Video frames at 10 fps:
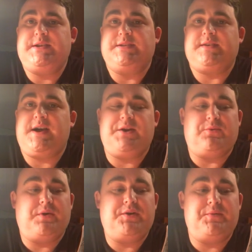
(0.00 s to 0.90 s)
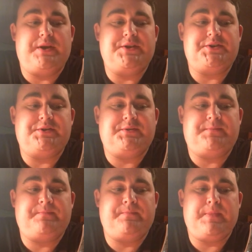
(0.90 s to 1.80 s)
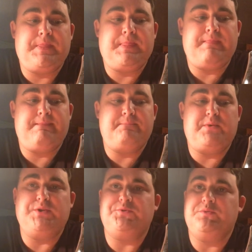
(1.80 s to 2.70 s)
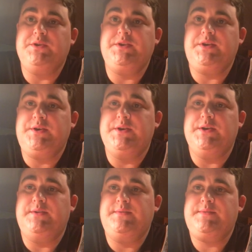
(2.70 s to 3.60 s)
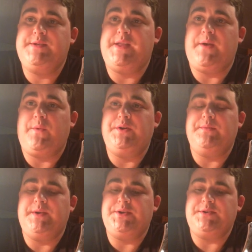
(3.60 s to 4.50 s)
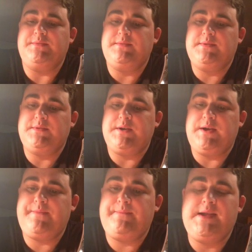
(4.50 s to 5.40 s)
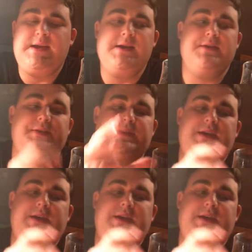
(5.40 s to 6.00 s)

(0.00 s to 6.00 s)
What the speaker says: it's kind of one-dimensional, but it's really good in that one dimension. Okay? The